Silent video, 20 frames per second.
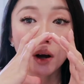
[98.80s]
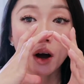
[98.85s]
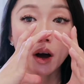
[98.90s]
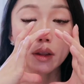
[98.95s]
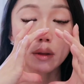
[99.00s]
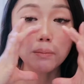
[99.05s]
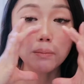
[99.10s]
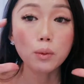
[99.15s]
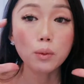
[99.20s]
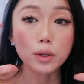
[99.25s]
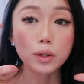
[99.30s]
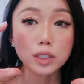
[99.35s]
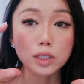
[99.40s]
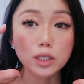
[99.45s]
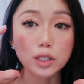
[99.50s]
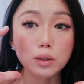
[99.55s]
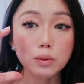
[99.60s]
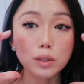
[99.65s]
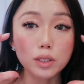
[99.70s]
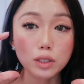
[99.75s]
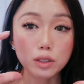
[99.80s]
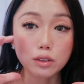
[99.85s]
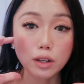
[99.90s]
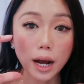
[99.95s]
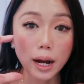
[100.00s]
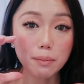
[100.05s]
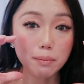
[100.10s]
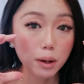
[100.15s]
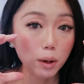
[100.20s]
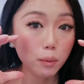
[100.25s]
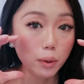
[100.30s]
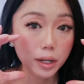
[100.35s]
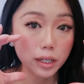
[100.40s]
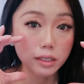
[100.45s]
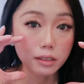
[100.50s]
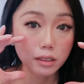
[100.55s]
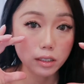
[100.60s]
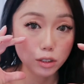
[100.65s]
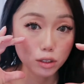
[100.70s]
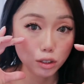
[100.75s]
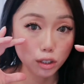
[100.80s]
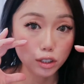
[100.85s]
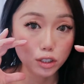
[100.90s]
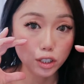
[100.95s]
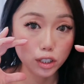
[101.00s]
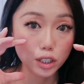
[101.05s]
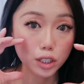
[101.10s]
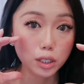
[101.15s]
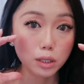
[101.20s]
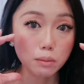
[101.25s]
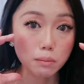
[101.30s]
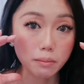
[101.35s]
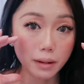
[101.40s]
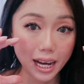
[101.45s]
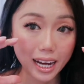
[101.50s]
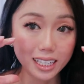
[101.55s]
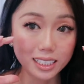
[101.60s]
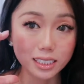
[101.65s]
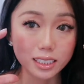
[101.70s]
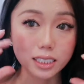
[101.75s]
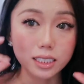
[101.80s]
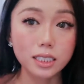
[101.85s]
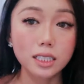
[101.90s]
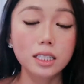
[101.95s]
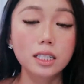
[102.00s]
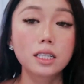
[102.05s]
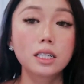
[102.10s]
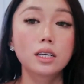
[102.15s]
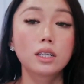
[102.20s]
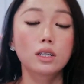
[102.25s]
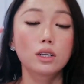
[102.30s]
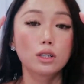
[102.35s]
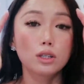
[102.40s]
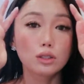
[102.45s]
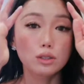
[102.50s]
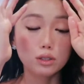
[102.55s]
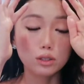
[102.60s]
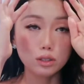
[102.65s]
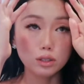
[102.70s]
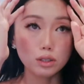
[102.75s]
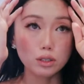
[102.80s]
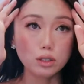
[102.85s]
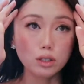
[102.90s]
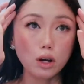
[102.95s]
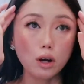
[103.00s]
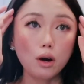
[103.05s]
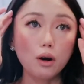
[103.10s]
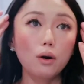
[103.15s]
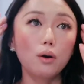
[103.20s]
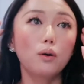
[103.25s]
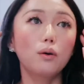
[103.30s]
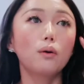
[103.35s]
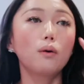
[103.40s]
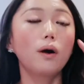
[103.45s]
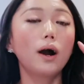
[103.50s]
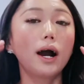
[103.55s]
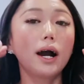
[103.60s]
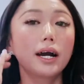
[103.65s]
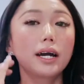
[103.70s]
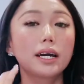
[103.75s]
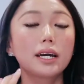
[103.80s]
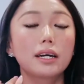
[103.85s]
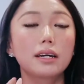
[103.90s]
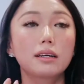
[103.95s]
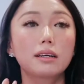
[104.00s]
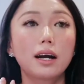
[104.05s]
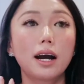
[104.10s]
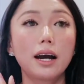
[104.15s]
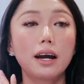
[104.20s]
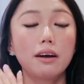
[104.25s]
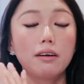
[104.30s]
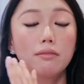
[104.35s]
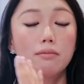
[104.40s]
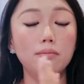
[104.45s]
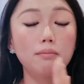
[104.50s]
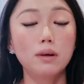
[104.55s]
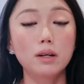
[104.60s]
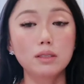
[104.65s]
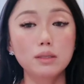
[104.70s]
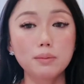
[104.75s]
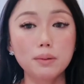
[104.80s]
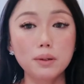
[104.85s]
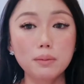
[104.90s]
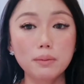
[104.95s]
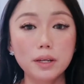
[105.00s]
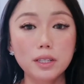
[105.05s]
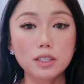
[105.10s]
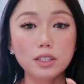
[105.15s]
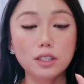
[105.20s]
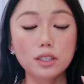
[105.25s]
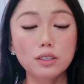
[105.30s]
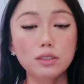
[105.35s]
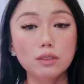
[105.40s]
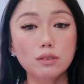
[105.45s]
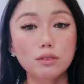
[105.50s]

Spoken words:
all the moisture was trapped wearing the surgical mask. So I have multiple pictures